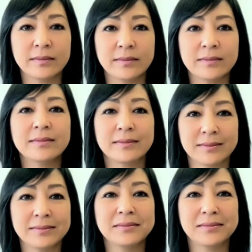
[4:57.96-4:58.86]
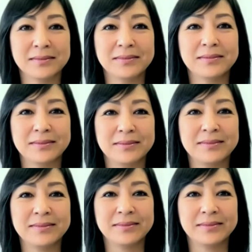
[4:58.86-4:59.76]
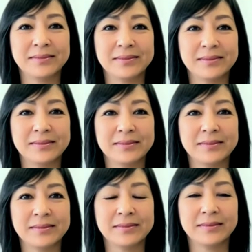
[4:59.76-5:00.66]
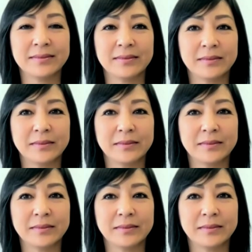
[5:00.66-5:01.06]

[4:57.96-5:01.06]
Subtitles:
(silent)